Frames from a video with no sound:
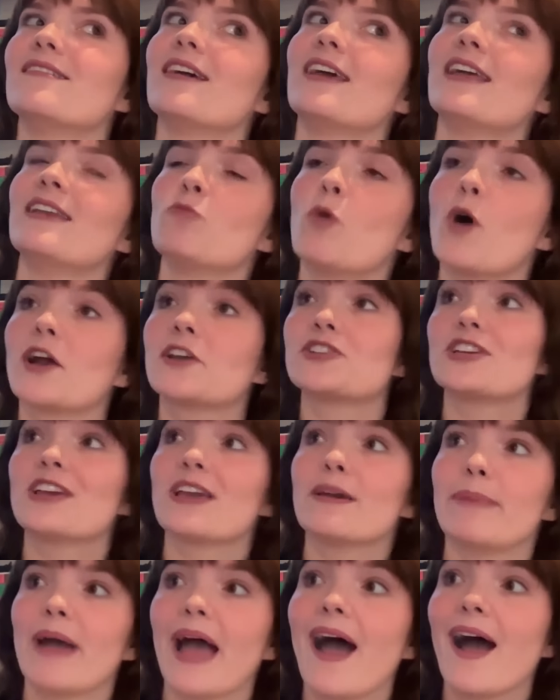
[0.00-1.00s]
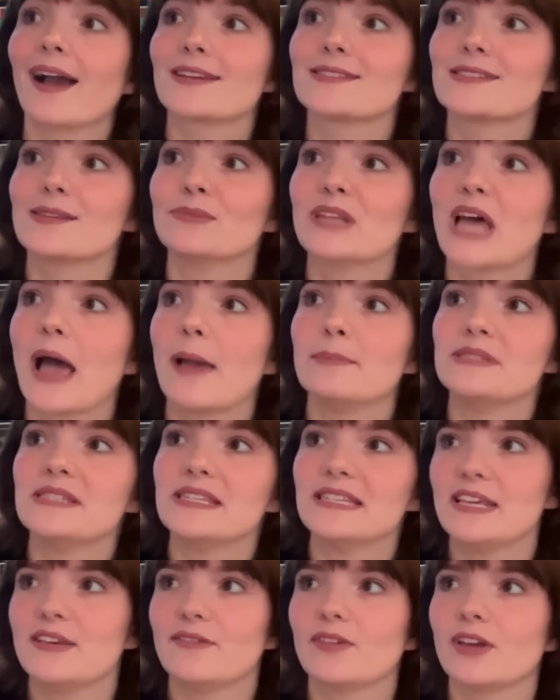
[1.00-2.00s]
and watching it back sometimes
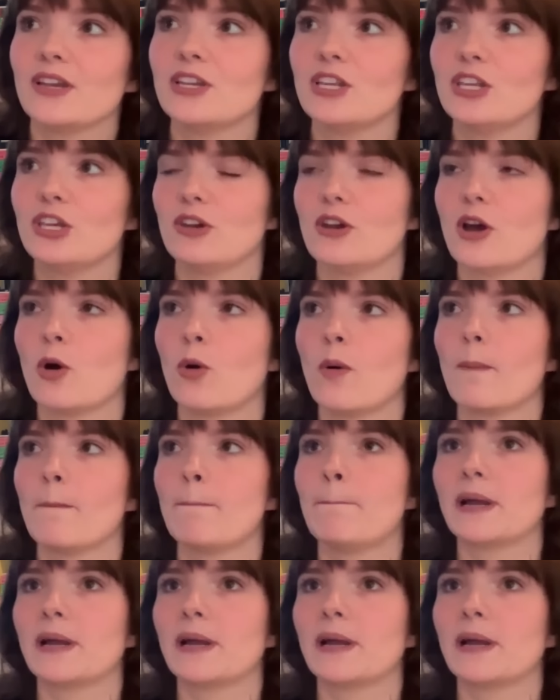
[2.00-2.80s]
even you know